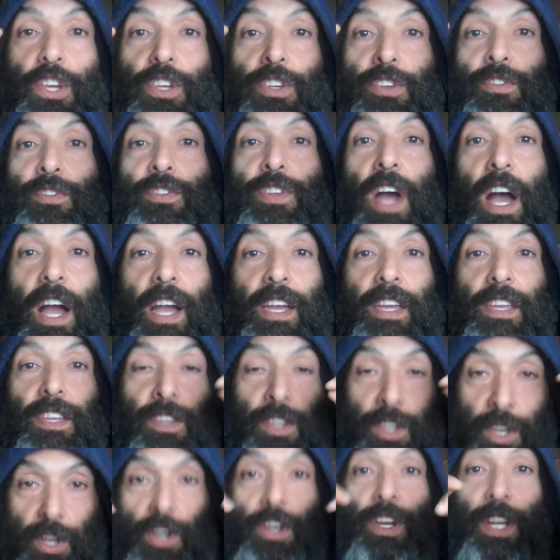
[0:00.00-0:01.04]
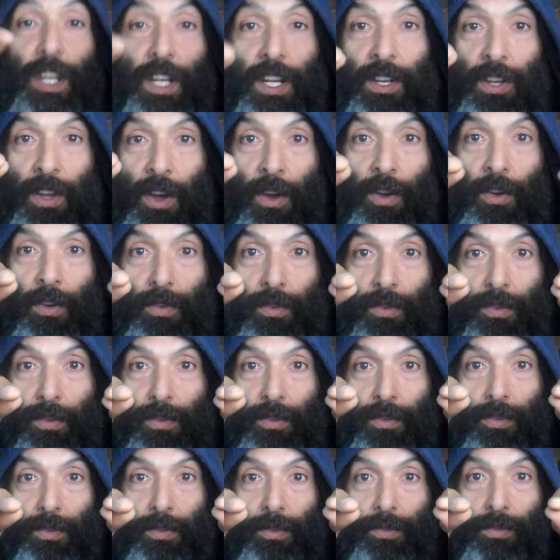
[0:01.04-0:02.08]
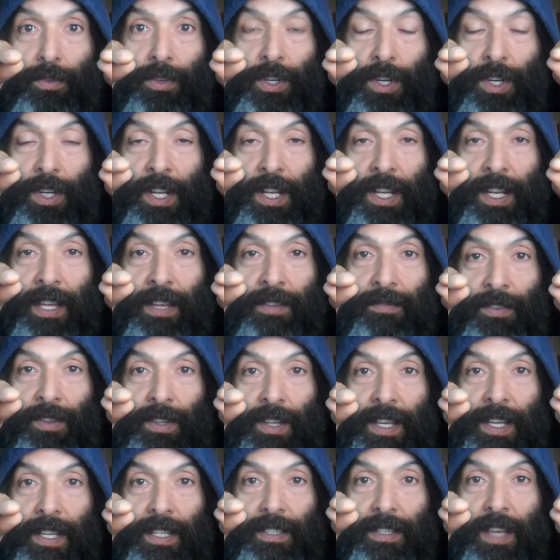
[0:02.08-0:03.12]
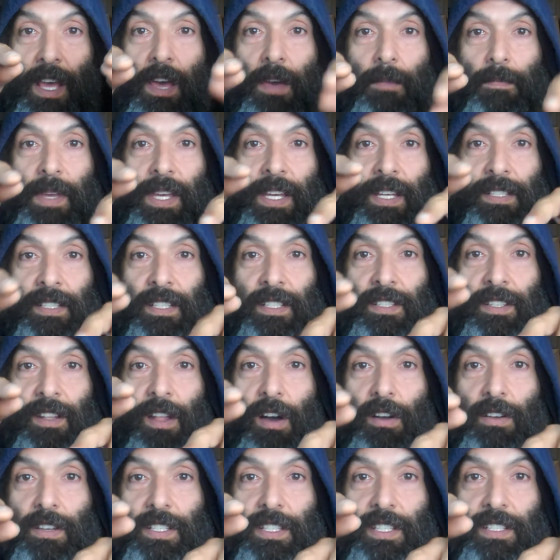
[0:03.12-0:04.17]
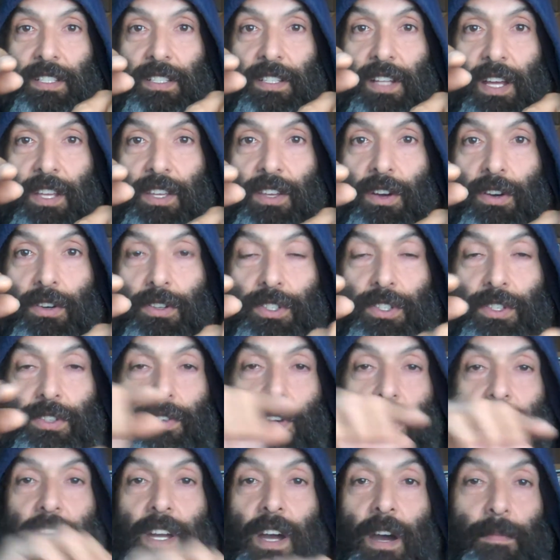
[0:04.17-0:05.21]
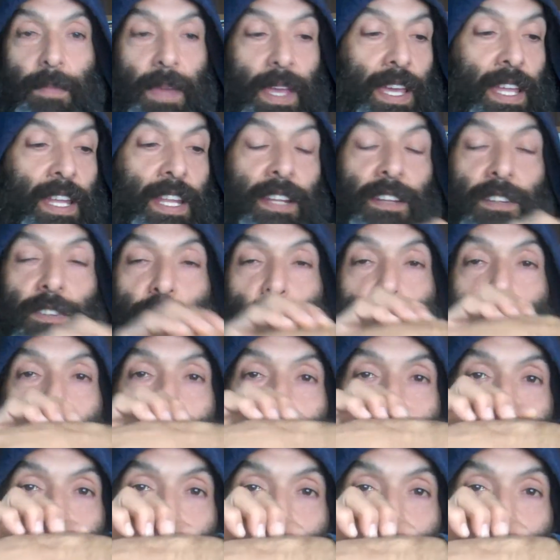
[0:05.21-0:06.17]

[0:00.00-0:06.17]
you're not you're gonna know who good and evil is, because as long as it's not Yeshua coming and in a twinkle